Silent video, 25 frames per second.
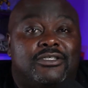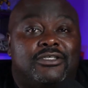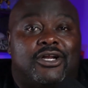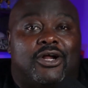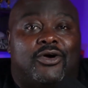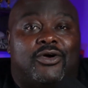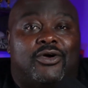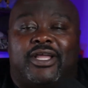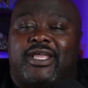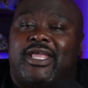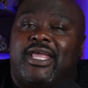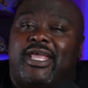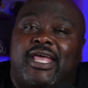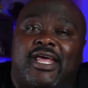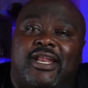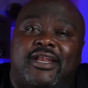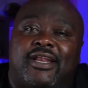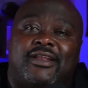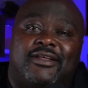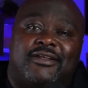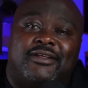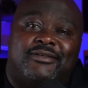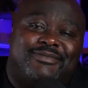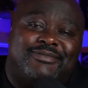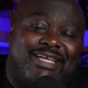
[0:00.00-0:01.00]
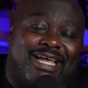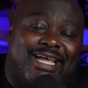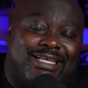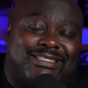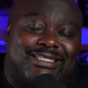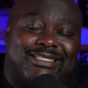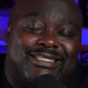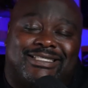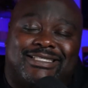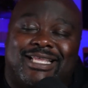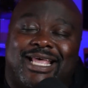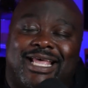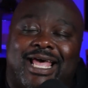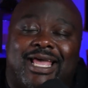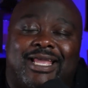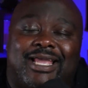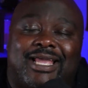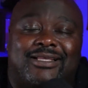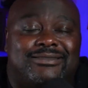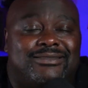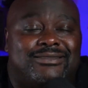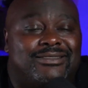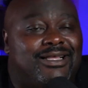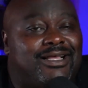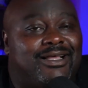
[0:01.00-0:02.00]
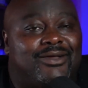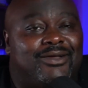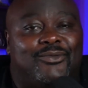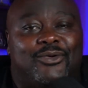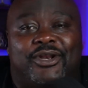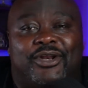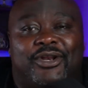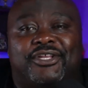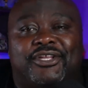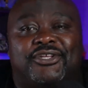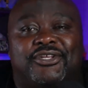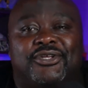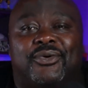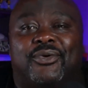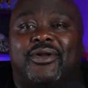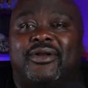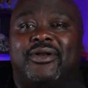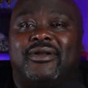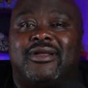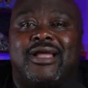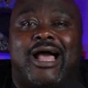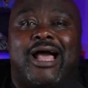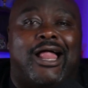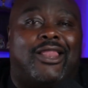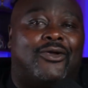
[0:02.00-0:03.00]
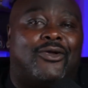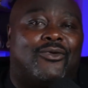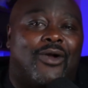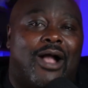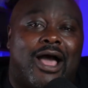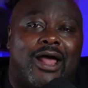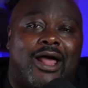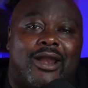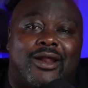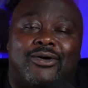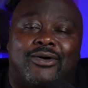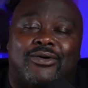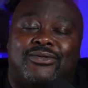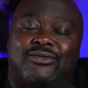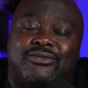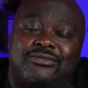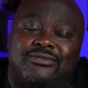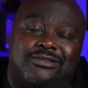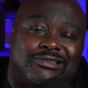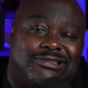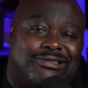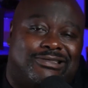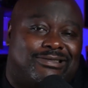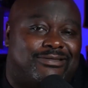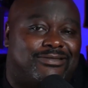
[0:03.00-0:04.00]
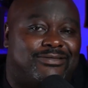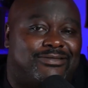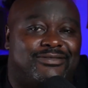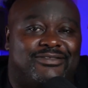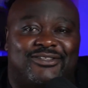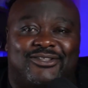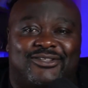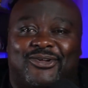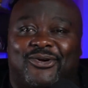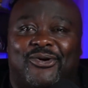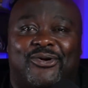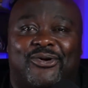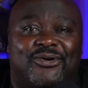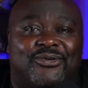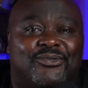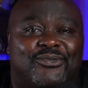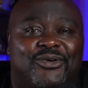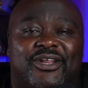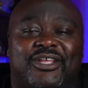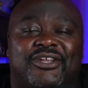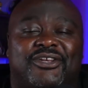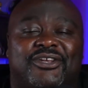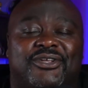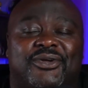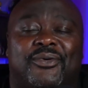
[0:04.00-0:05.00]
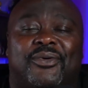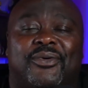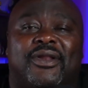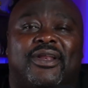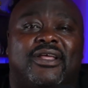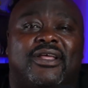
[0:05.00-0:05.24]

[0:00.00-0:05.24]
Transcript: Again, Texas Tech, what are you doing? Colorado, ugh, Lord, what are you doing?